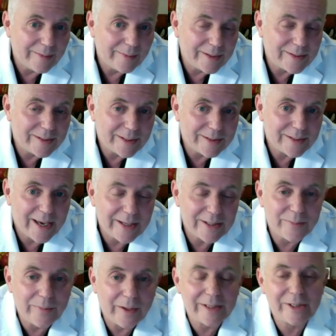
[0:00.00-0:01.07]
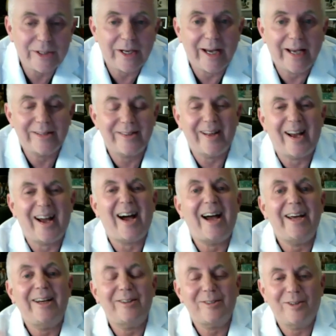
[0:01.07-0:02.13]
This is as much as the
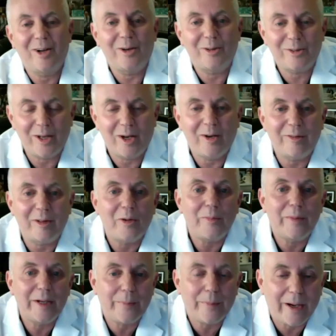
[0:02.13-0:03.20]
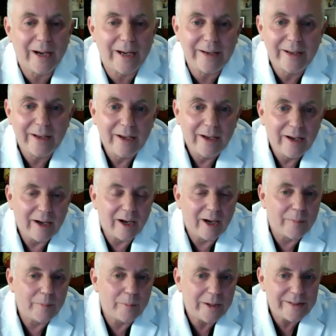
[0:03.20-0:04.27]
highest dose of lomitapide
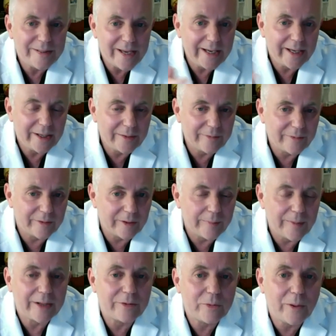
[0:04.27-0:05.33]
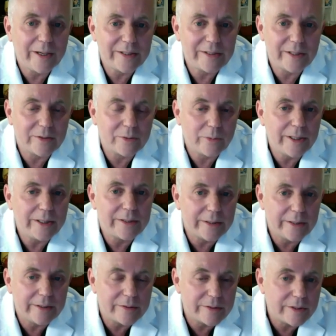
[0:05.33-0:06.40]
when taken for about 26 weeks
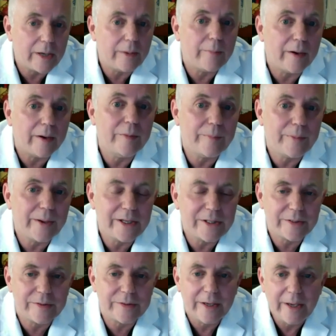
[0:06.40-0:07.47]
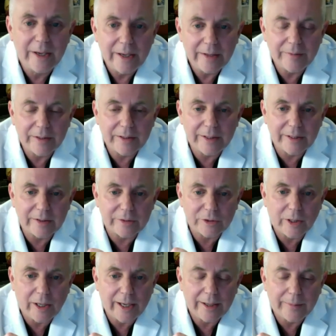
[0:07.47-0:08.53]
in some of the patients in the clinical
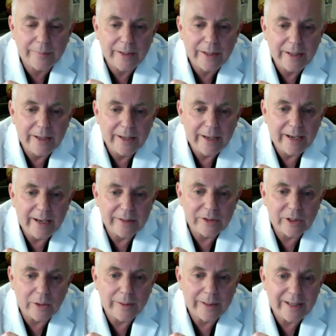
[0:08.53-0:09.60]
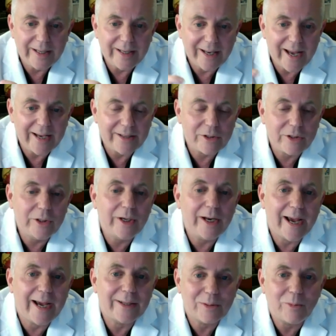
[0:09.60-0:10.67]
trial. And so it as good
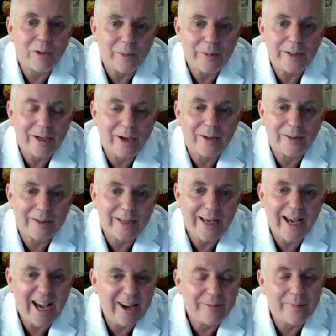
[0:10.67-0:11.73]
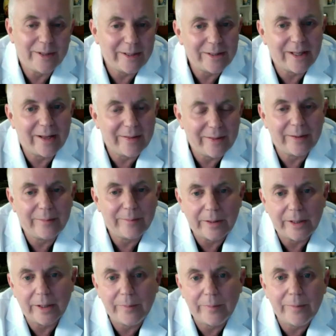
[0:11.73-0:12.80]
as what we currently have, but it's, I think,
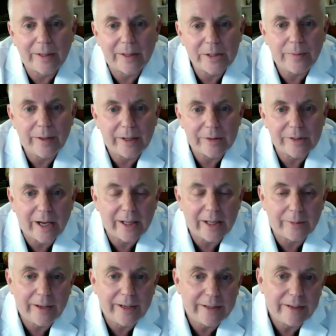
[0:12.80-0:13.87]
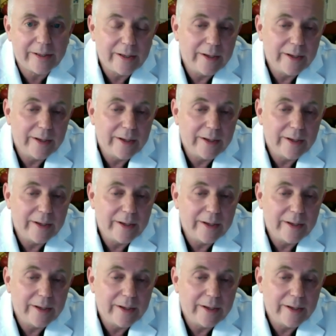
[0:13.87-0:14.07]
going to be much better tolerated.